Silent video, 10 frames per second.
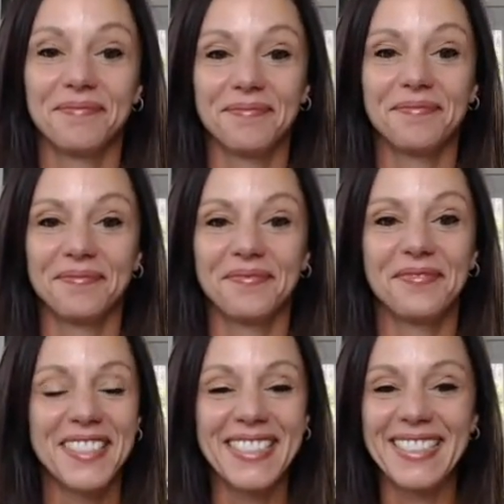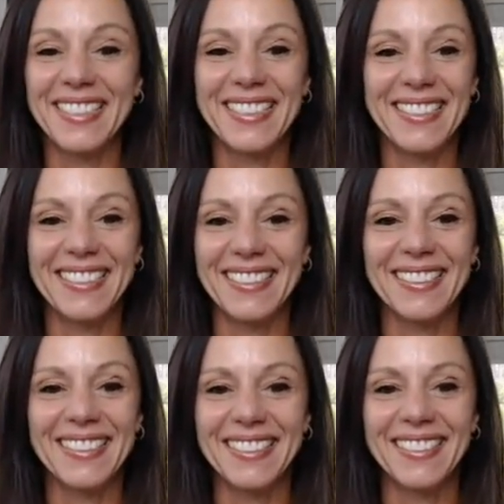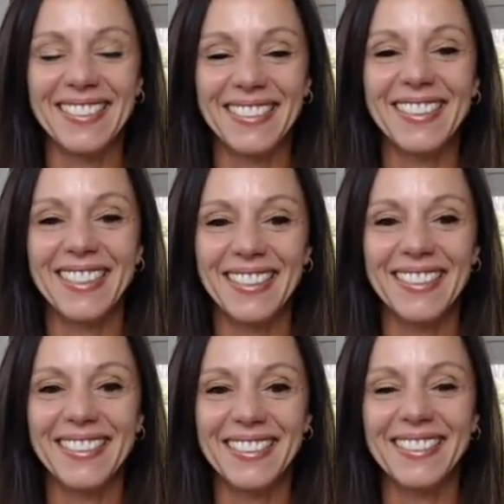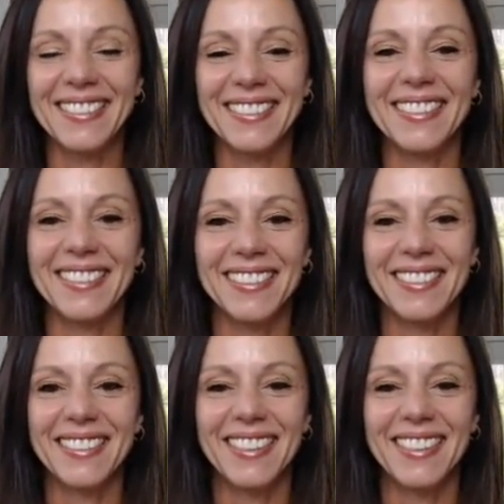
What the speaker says: (not speaking)